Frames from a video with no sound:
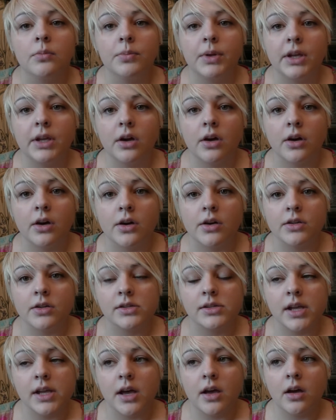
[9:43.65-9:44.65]

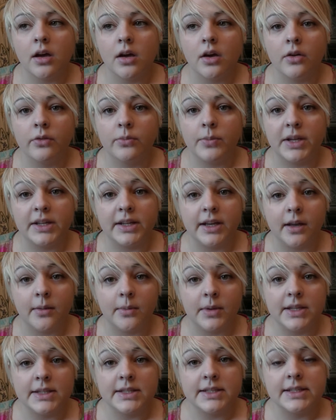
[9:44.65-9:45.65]
Because of my
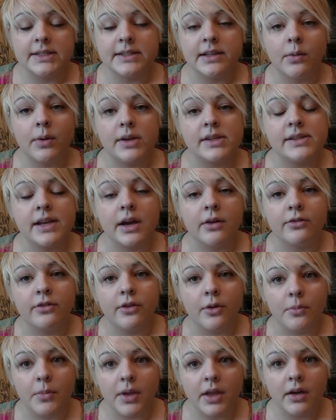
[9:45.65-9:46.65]
diabetes, I went out
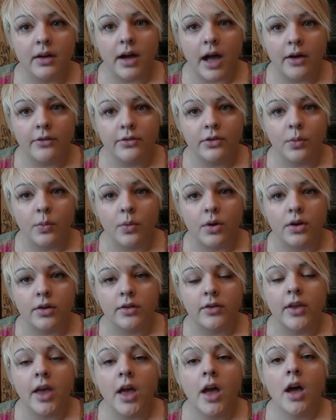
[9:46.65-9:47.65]
for a meal
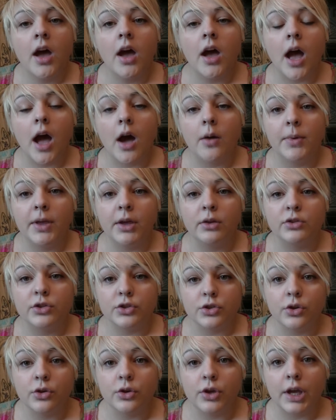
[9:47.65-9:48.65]
afterwards. I'll be able to
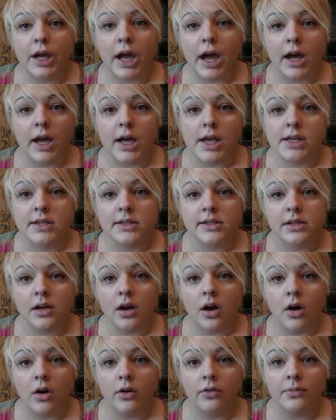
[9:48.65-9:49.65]
show you guys
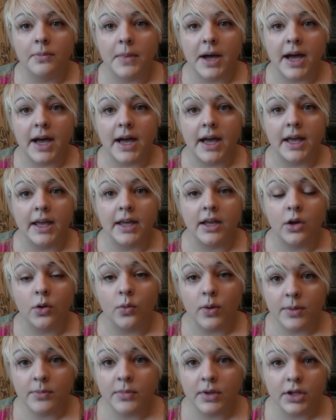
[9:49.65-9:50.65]
of my
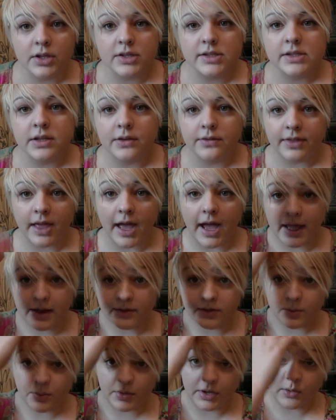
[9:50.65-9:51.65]
equipment and stuff that I
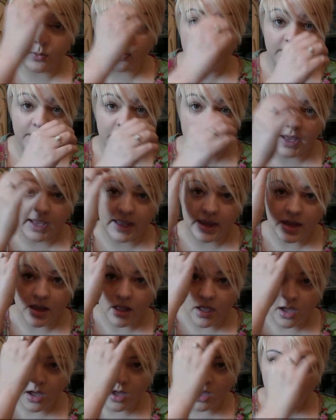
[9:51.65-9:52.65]
have to bring with me.
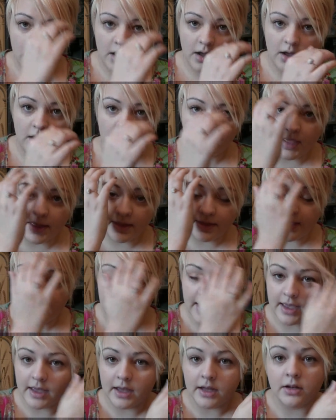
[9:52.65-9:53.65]
And
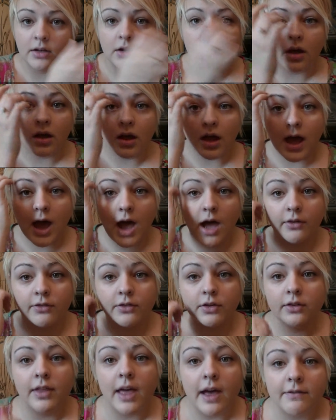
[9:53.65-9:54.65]
then
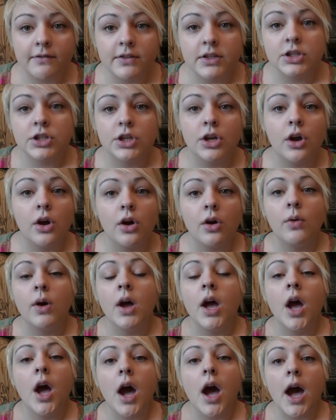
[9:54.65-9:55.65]
after that video,
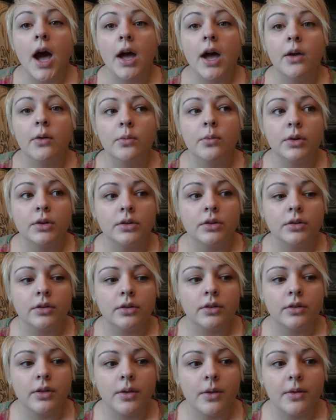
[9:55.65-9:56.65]
I
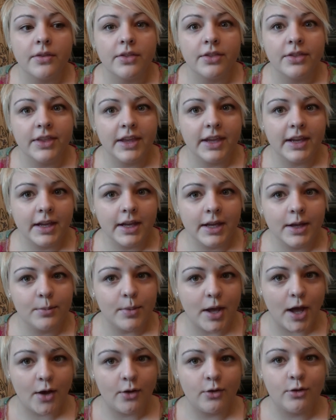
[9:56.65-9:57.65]
will think
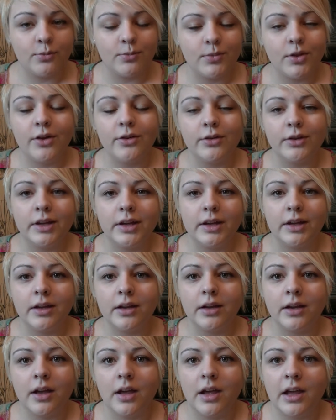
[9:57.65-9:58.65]
about
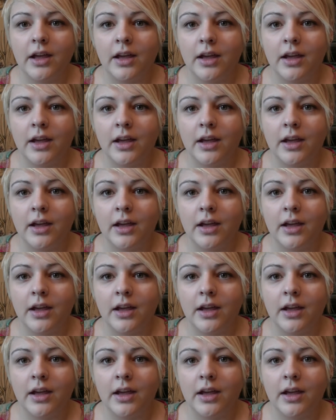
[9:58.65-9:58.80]
uploading